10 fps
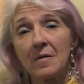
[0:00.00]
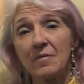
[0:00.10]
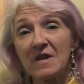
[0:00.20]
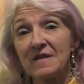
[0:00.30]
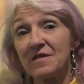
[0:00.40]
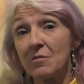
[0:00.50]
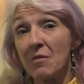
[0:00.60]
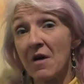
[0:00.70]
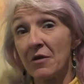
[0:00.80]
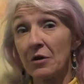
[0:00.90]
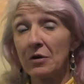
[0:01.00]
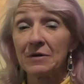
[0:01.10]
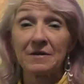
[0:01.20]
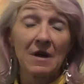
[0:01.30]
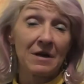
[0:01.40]
This is a mother
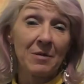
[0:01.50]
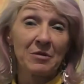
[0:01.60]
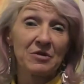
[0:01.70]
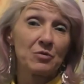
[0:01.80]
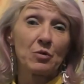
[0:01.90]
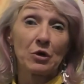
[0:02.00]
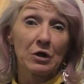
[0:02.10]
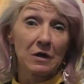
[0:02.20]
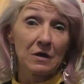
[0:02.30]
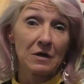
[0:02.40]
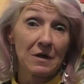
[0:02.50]
who's unable to work